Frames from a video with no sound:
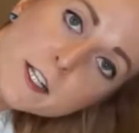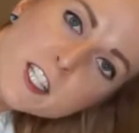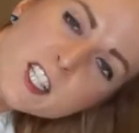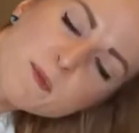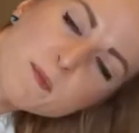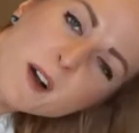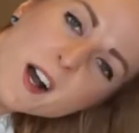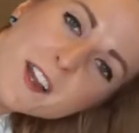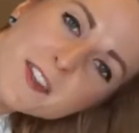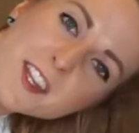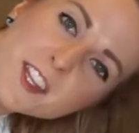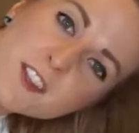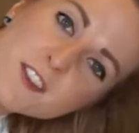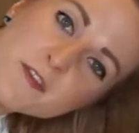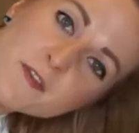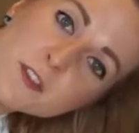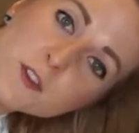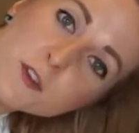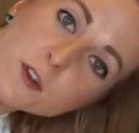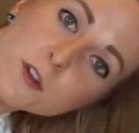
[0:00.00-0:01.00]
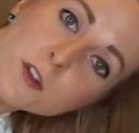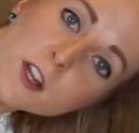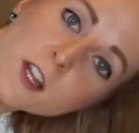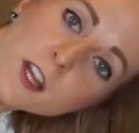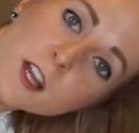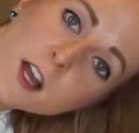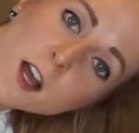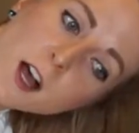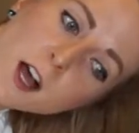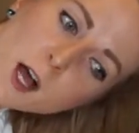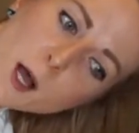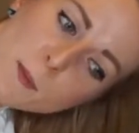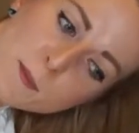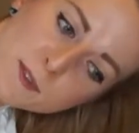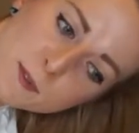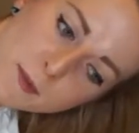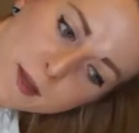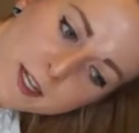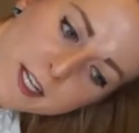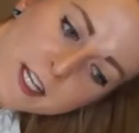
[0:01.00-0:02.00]
a spot that you feel
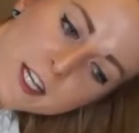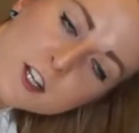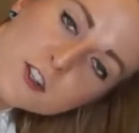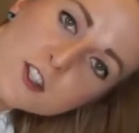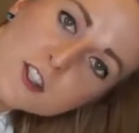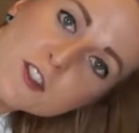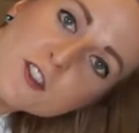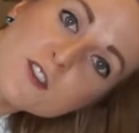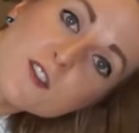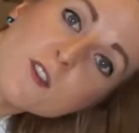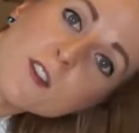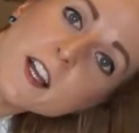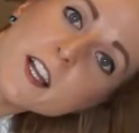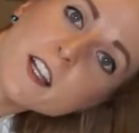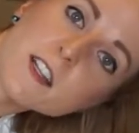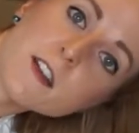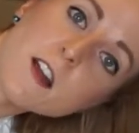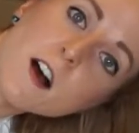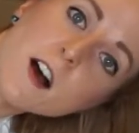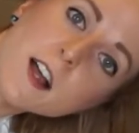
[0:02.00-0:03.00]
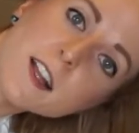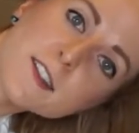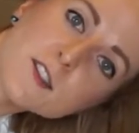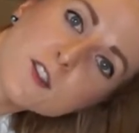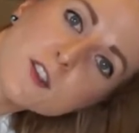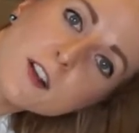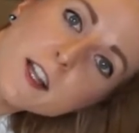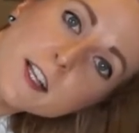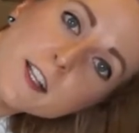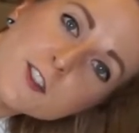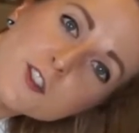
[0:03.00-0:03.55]
some adhesion, so like knots or like